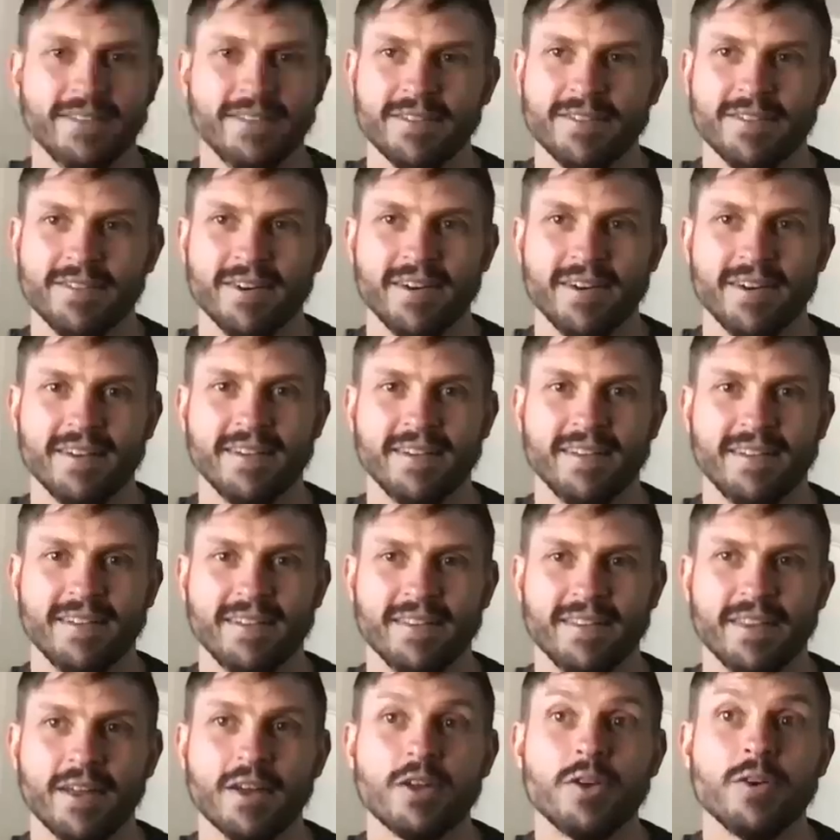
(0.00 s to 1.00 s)
you're fine.
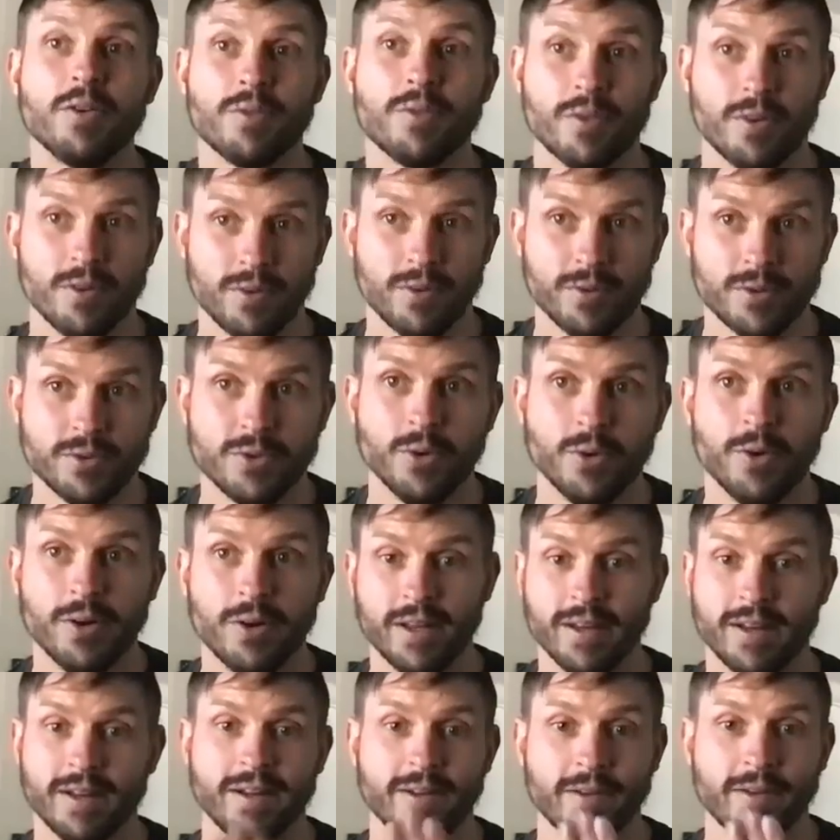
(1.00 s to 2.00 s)
Thank you for
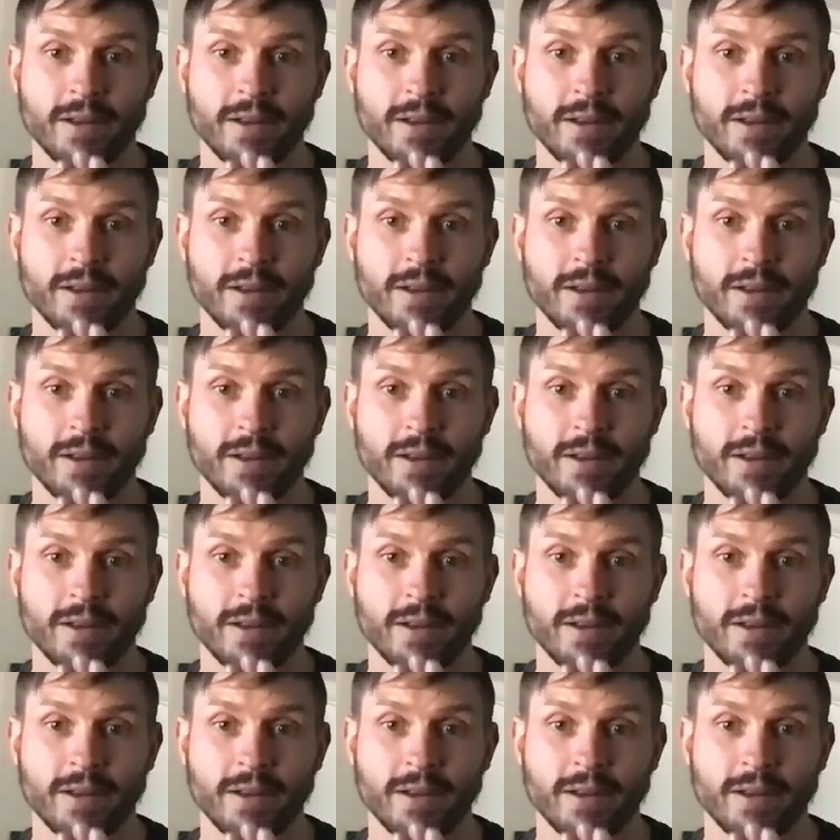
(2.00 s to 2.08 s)
joining.